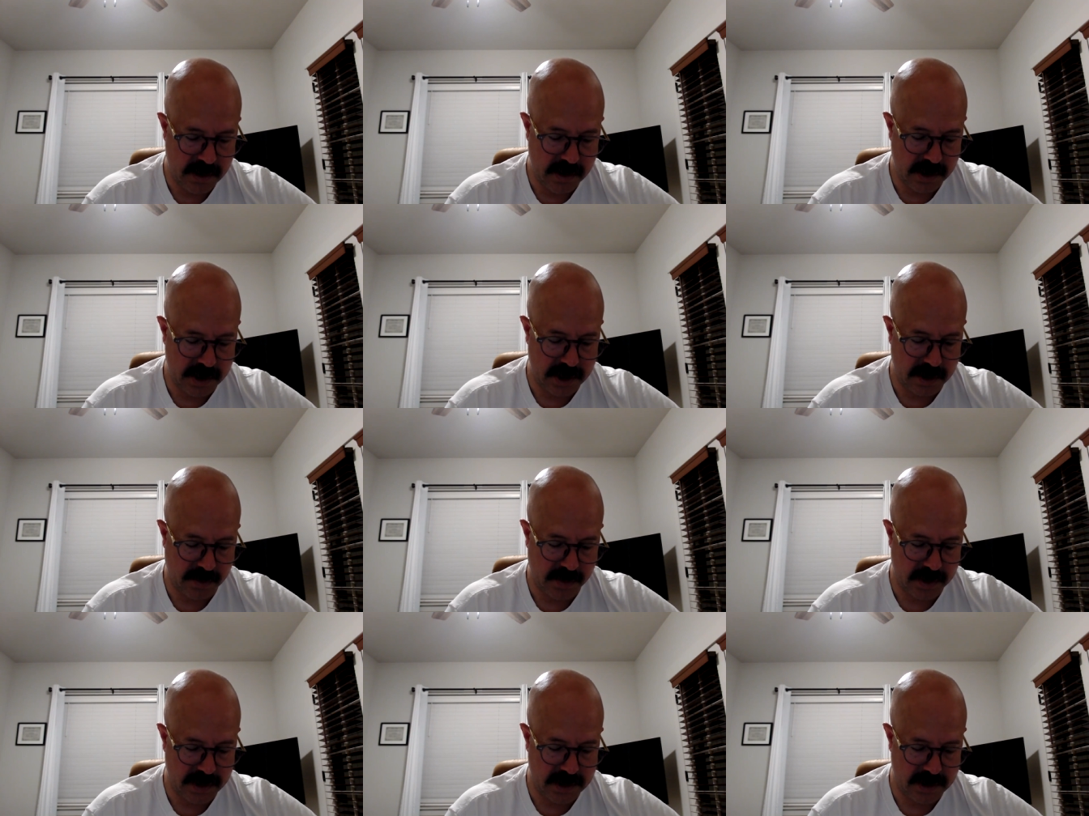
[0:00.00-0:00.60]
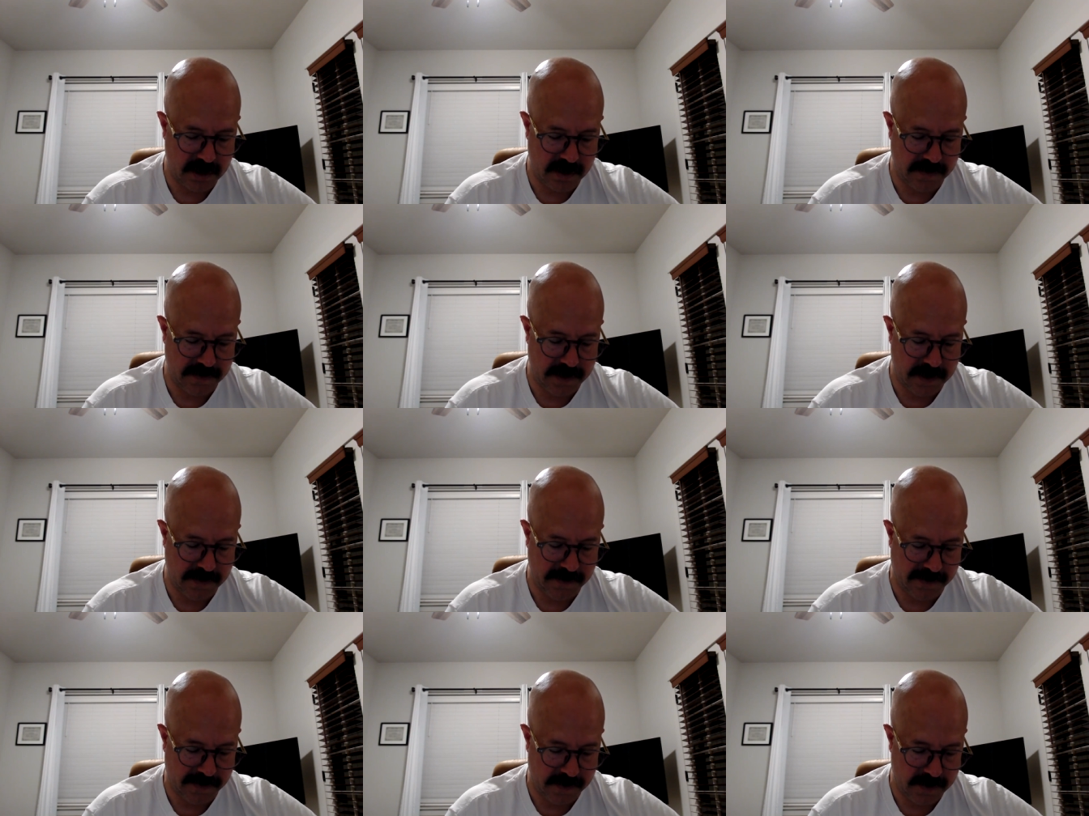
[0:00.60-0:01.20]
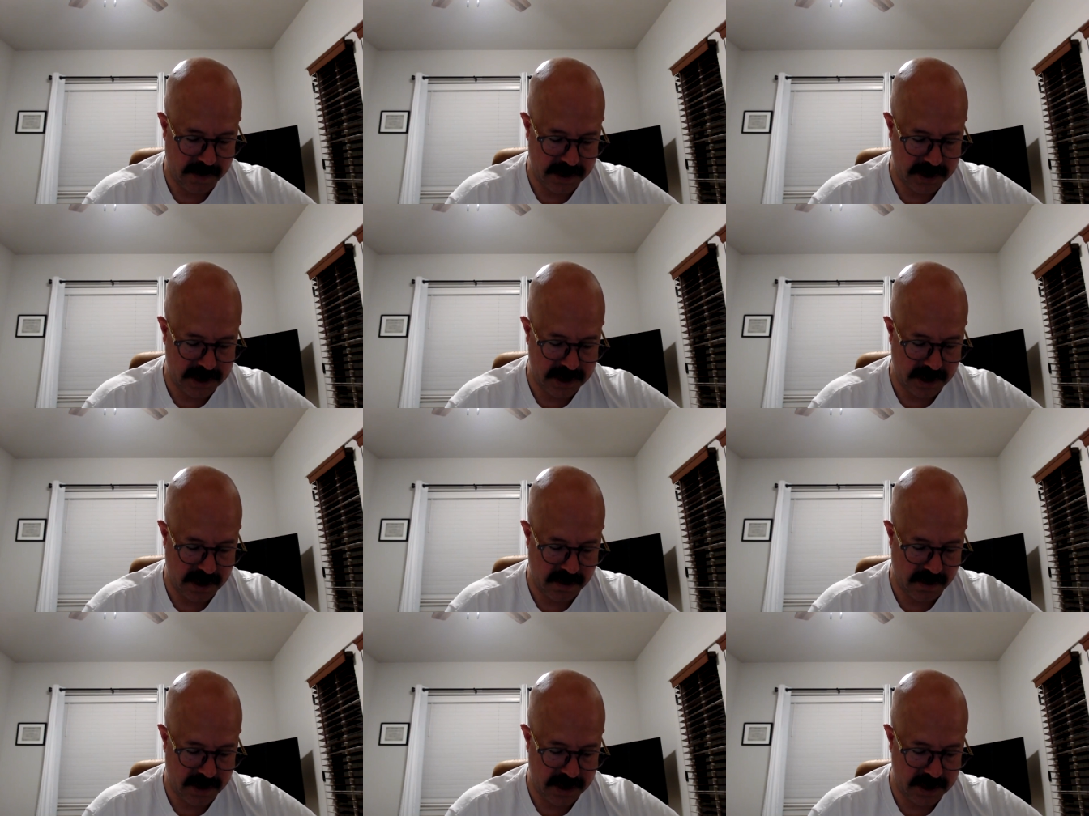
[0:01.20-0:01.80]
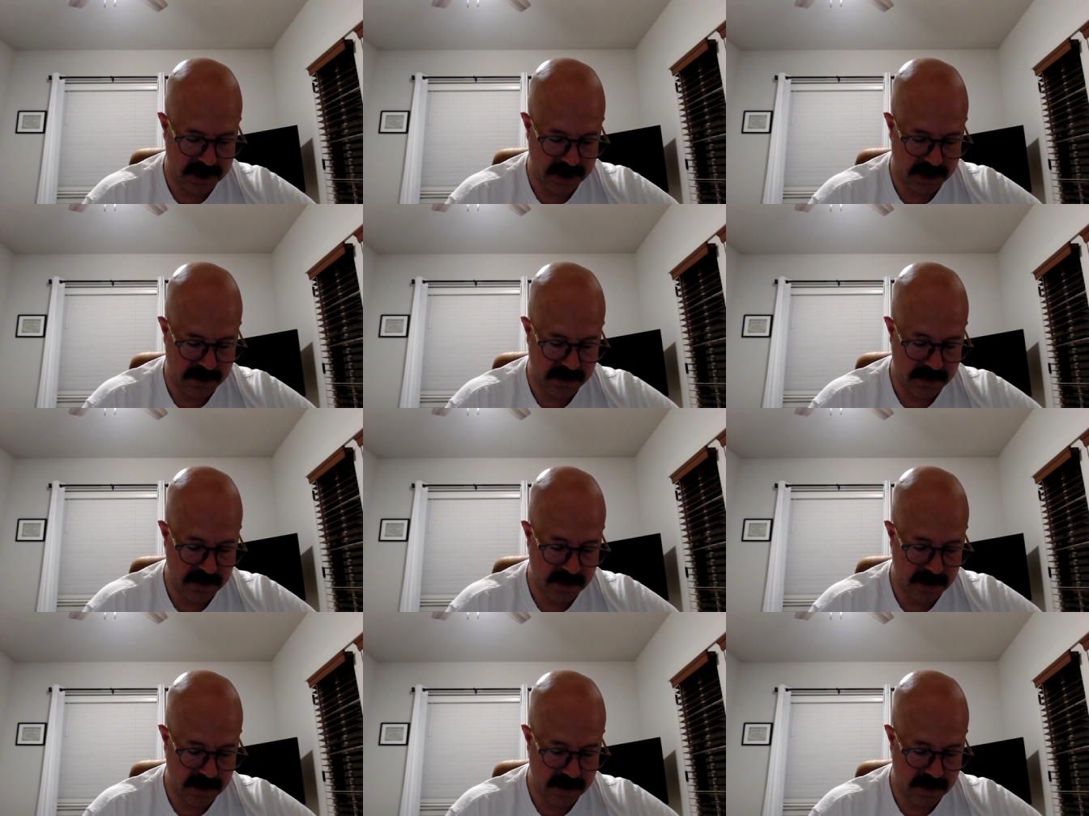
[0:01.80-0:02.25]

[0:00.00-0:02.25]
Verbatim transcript: shall preserve them from this generation.